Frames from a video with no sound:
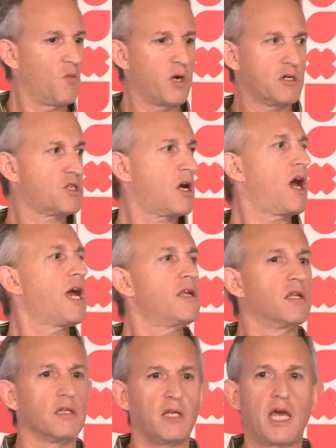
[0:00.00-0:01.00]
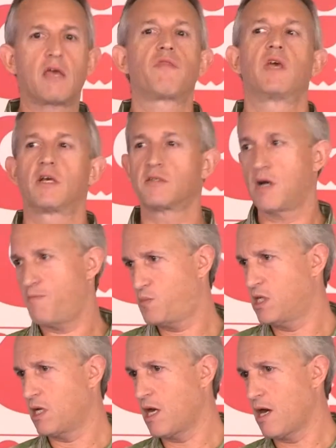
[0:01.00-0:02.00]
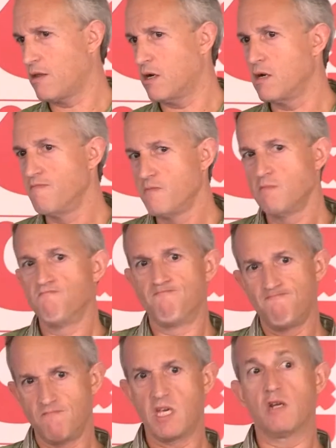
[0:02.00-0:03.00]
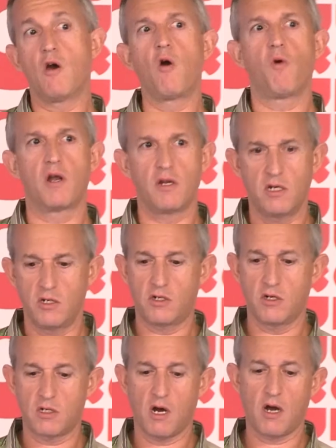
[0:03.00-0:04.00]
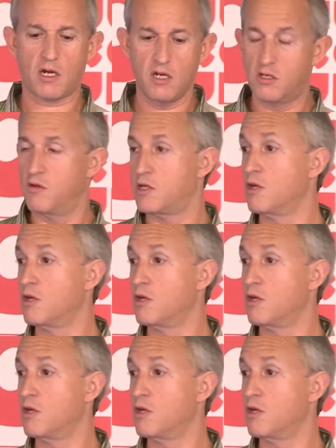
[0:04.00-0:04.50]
When you're trying to link things up together, you know what it is you're talking to.